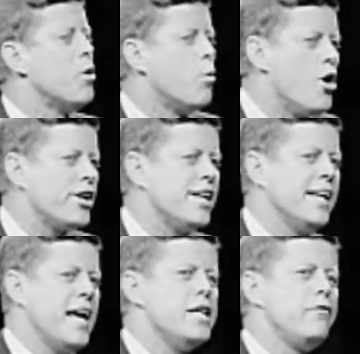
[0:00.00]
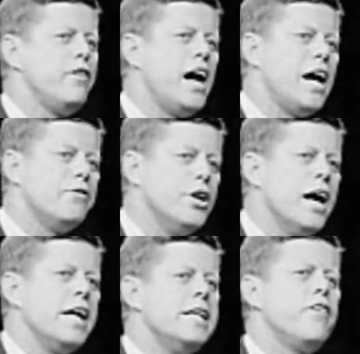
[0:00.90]
or working at eighty-five or
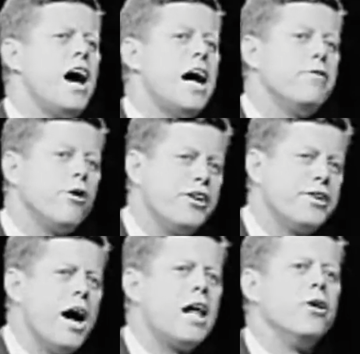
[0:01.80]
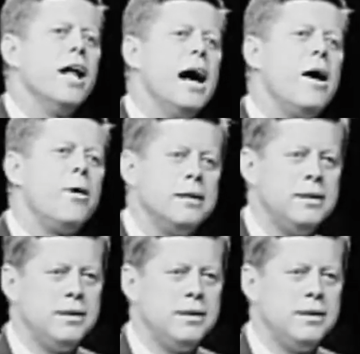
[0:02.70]
ninety-five or a dollar an hour,